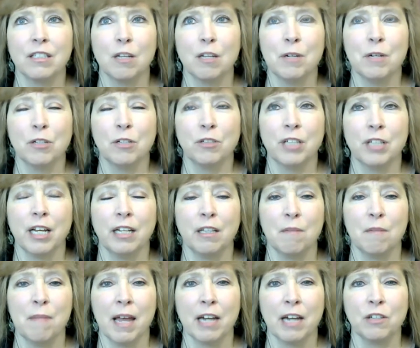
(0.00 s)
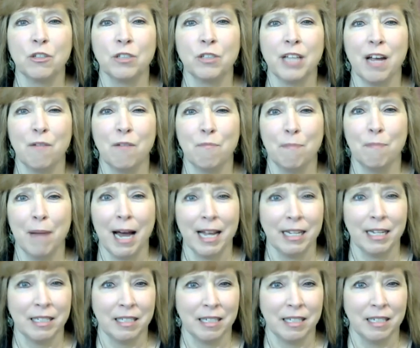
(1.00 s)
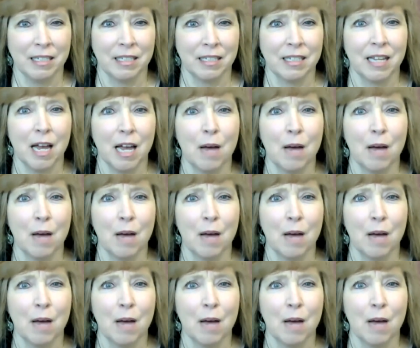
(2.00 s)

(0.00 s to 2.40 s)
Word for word: some understanding that managers have biases